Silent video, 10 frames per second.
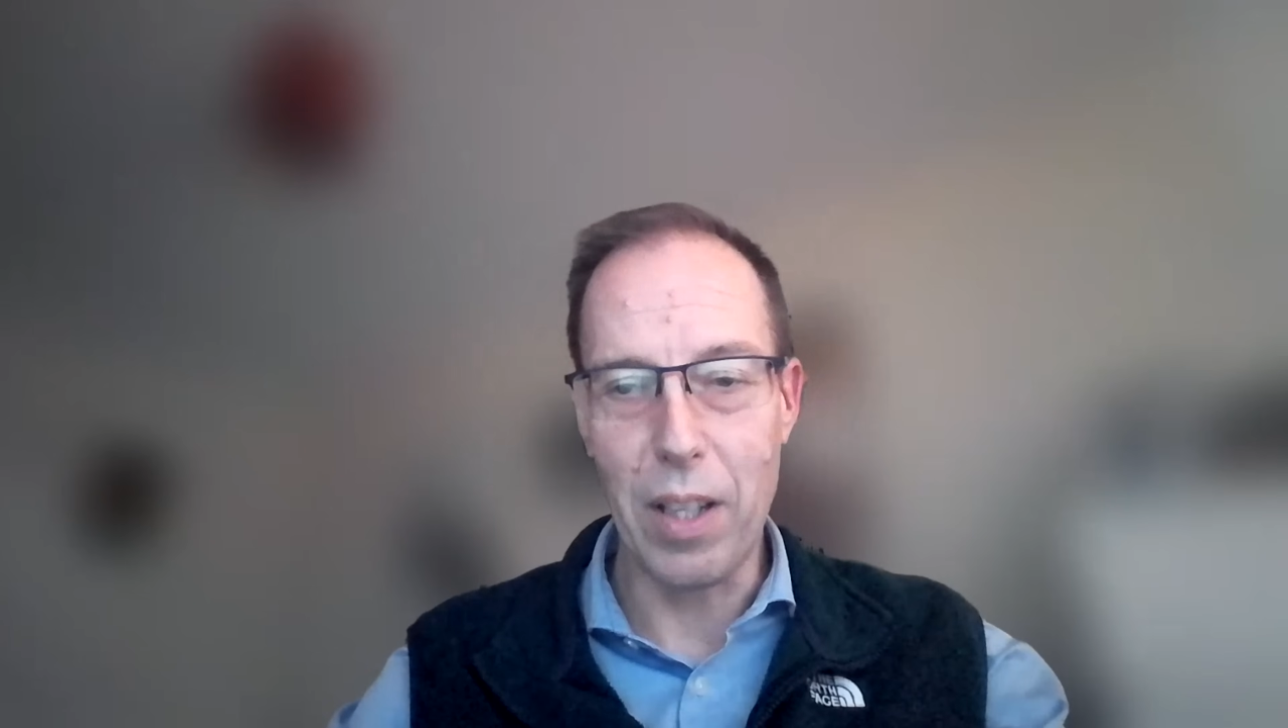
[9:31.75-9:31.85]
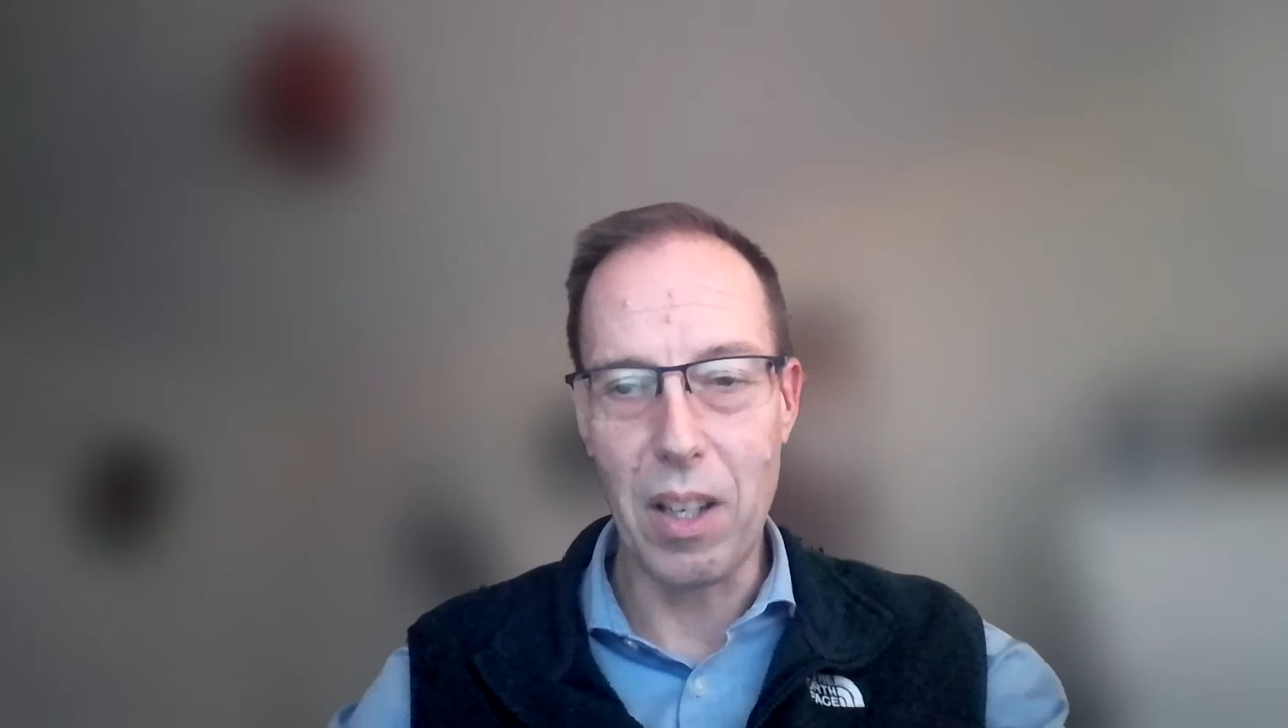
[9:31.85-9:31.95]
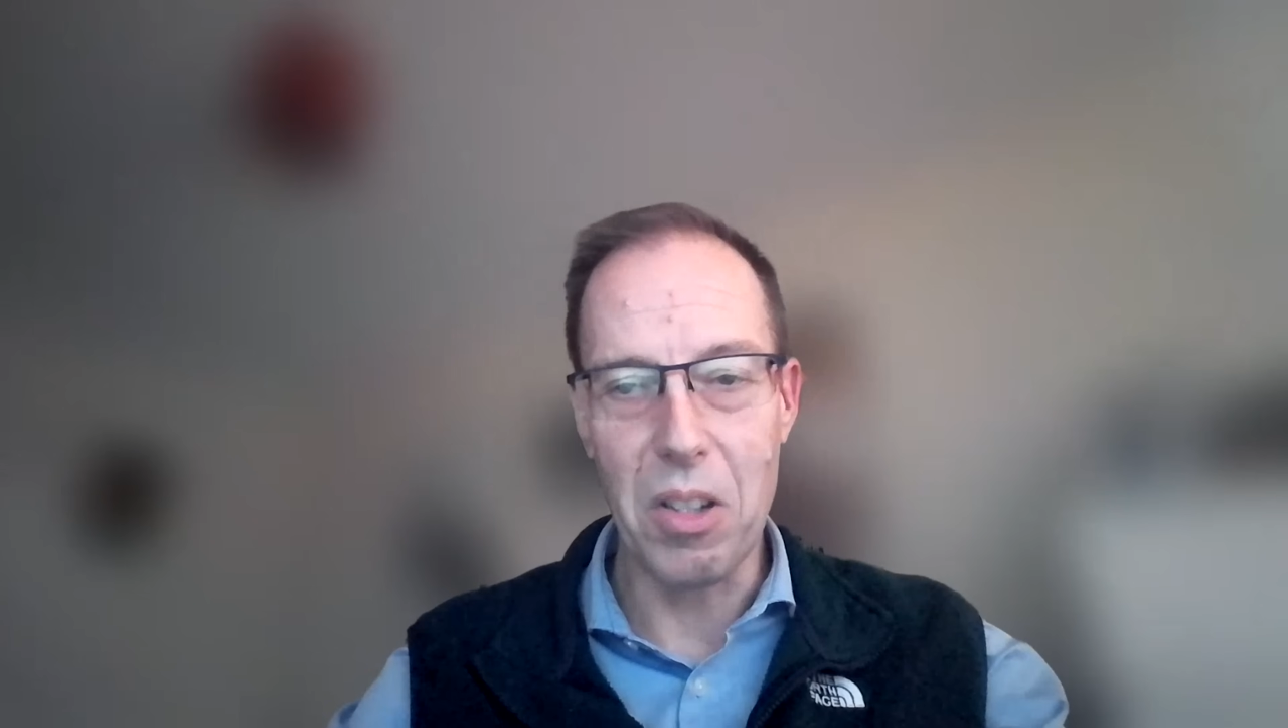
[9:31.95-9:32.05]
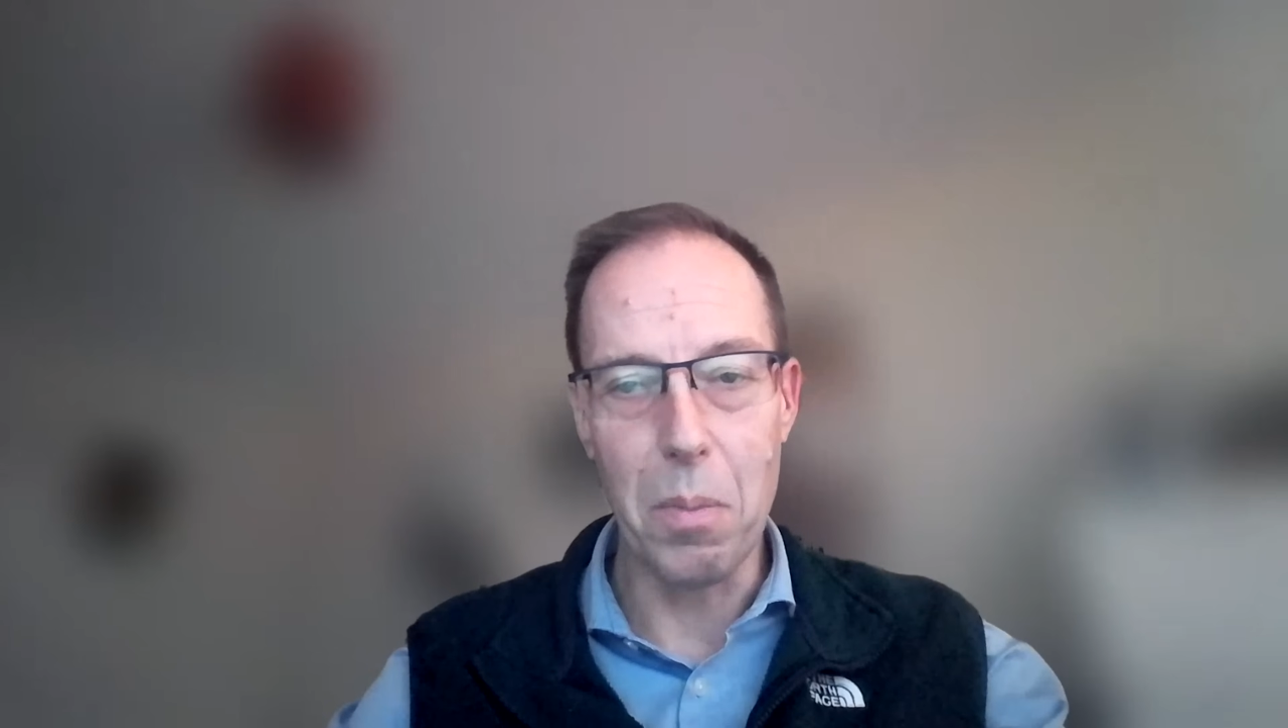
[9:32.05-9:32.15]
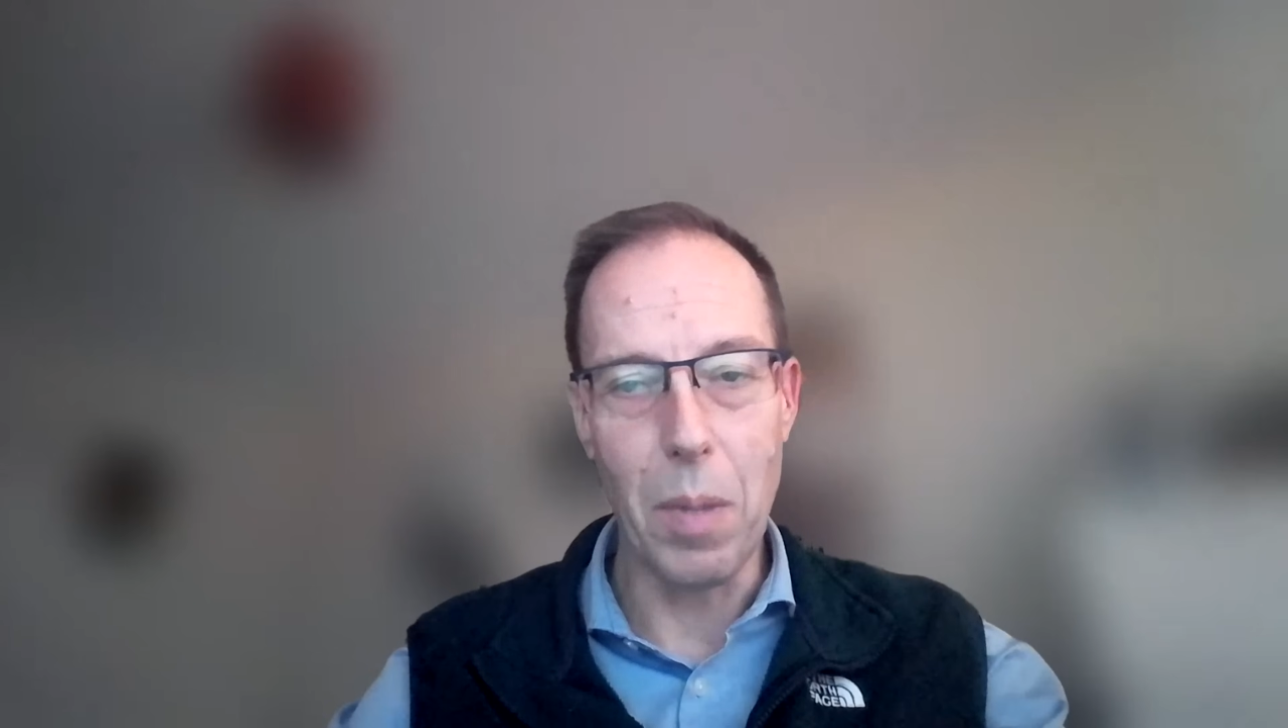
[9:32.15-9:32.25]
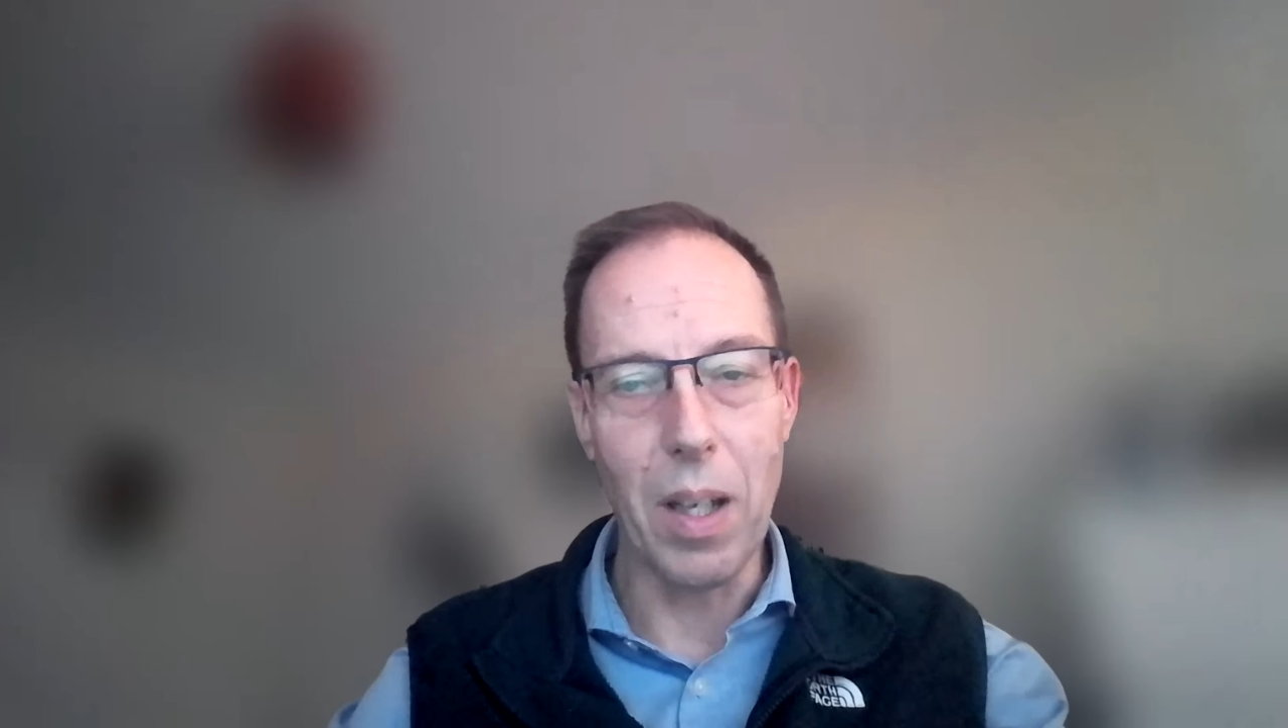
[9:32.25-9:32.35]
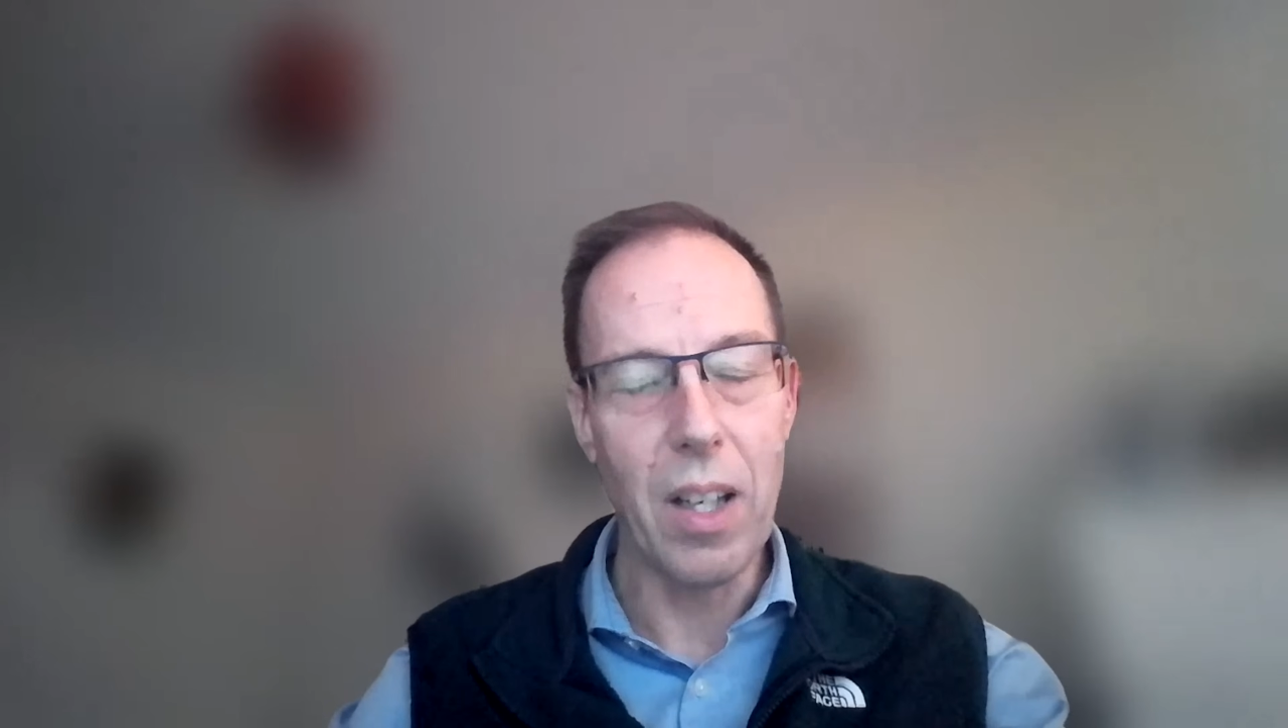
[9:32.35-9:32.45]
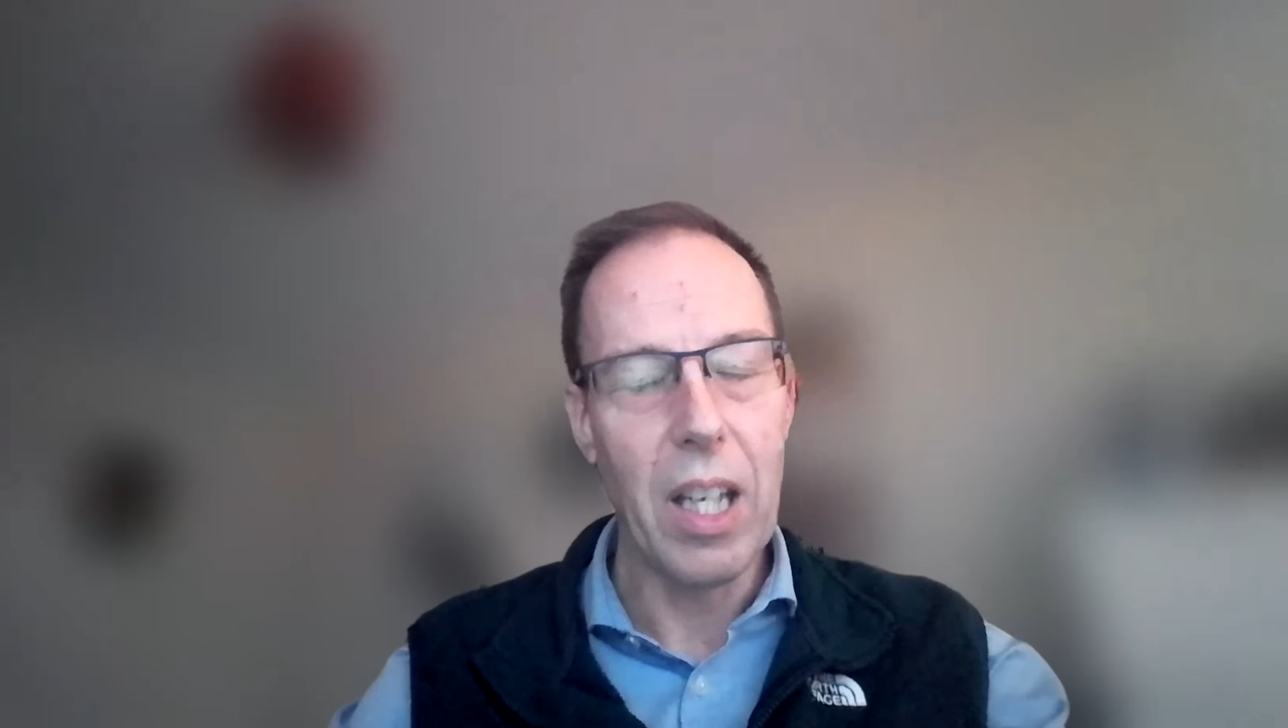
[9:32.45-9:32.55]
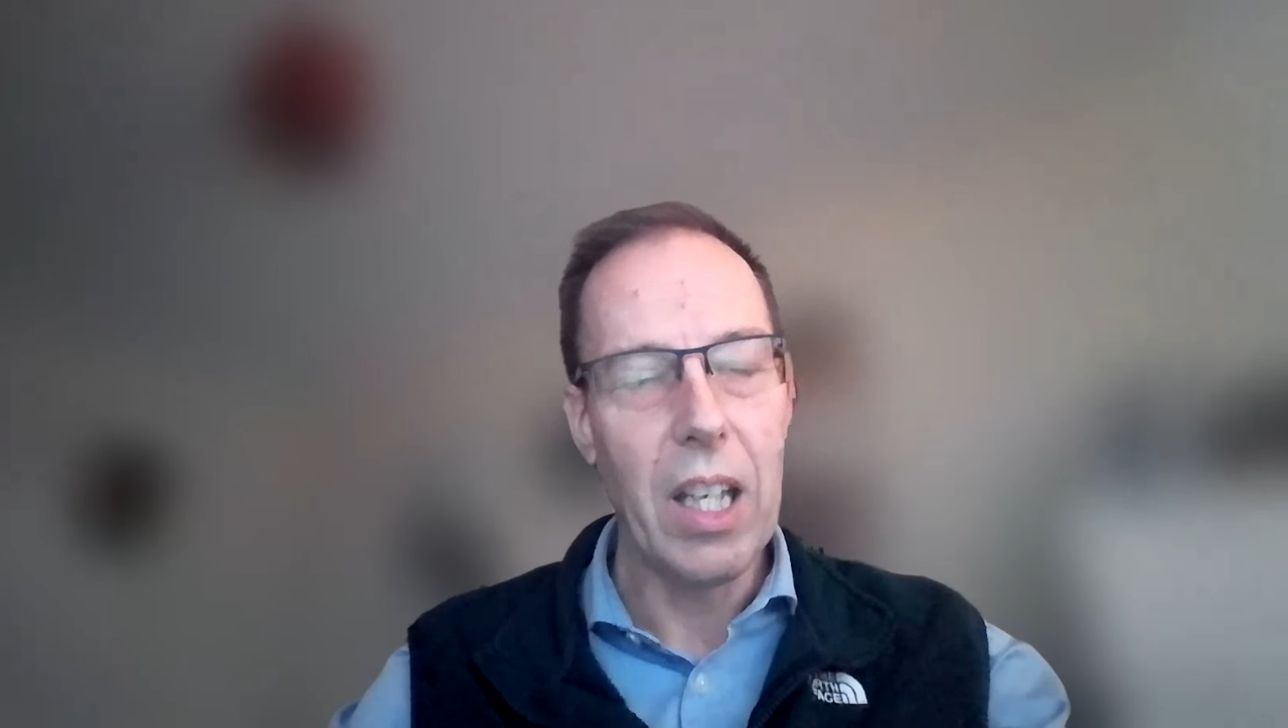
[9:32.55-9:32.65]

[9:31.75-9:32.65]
the customer.